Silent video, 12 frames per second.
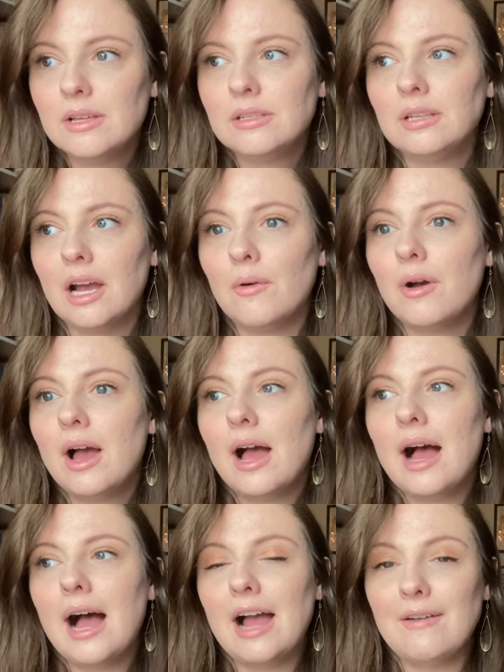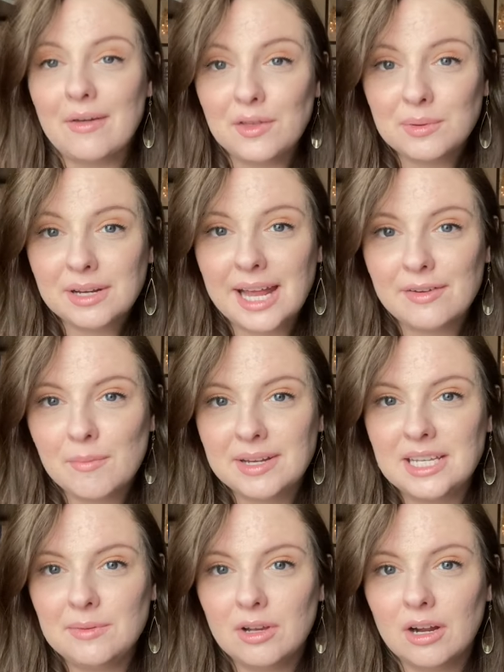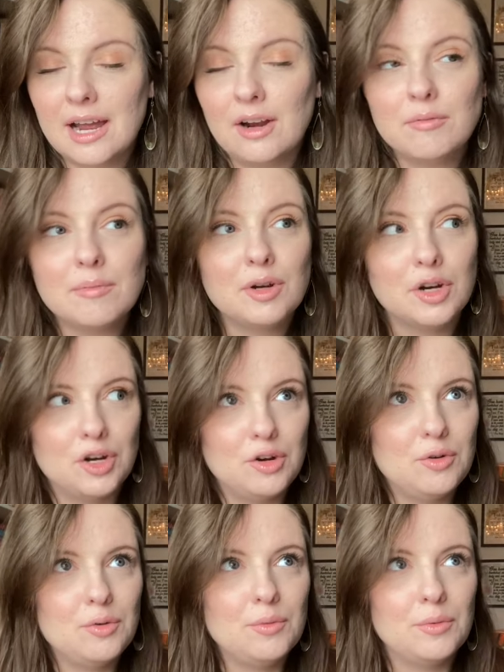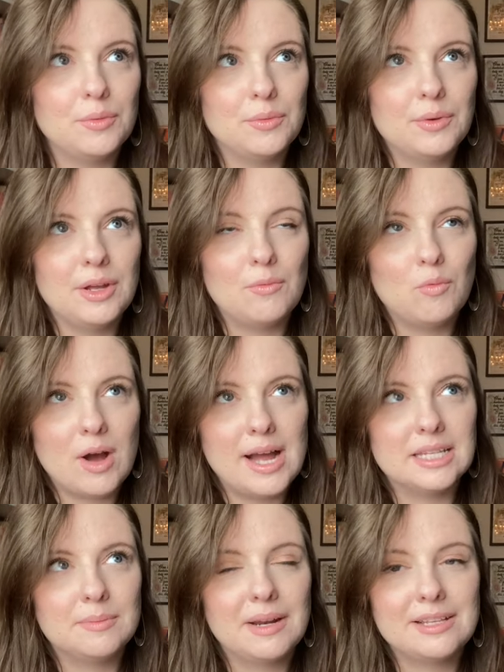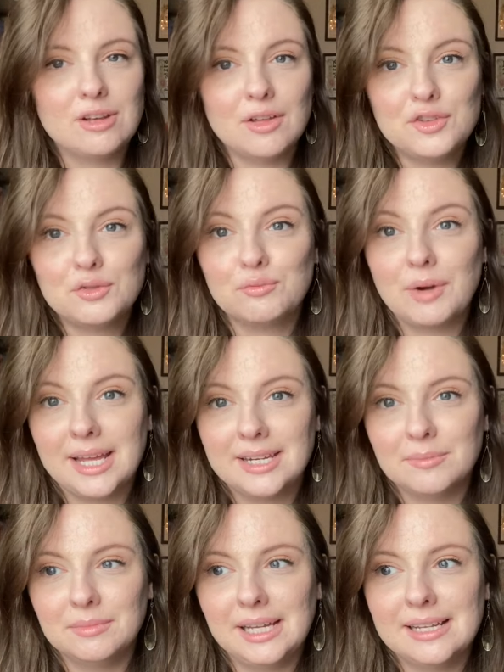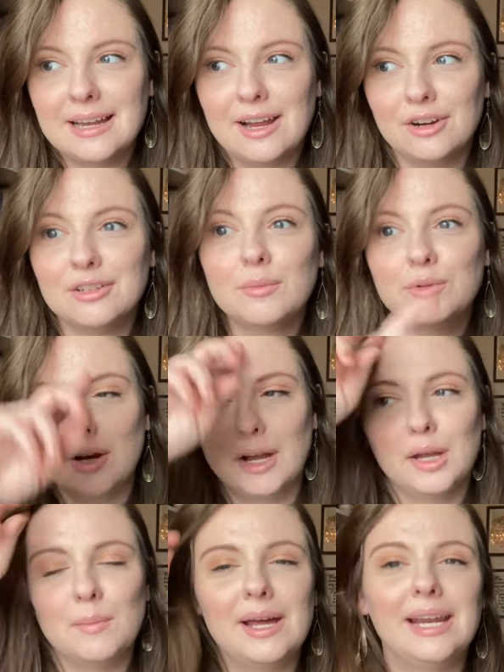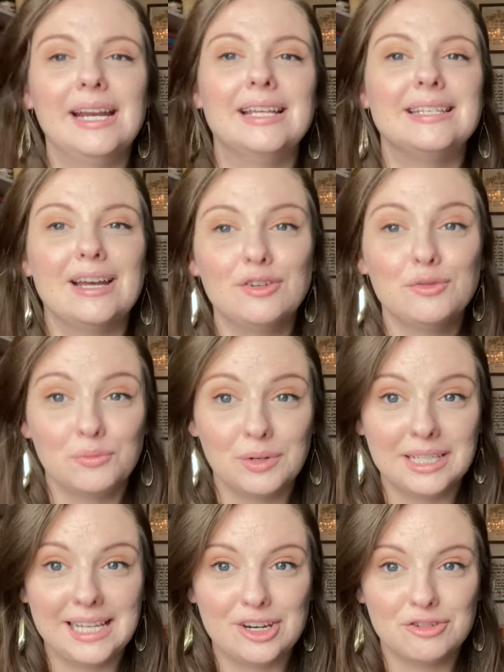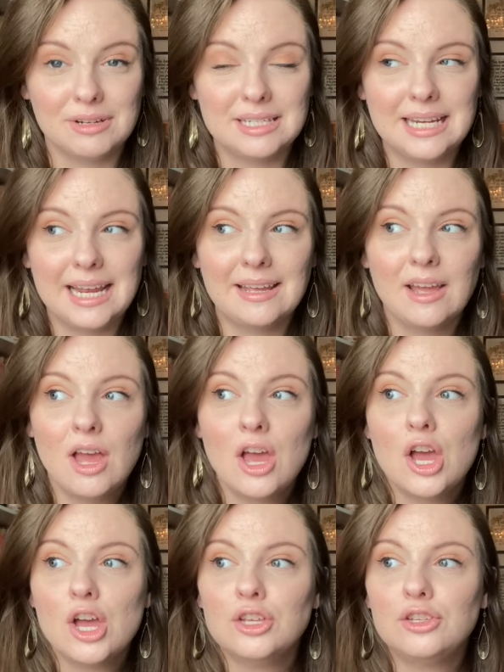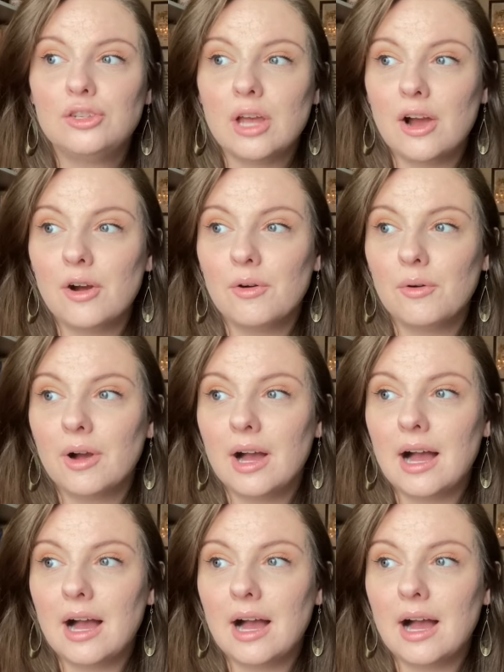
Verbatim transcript: So I had this one kind of on my T B R. I don't remember who it was, but I saw this randomly and I heard someone talking about it and it sounded really interesting. So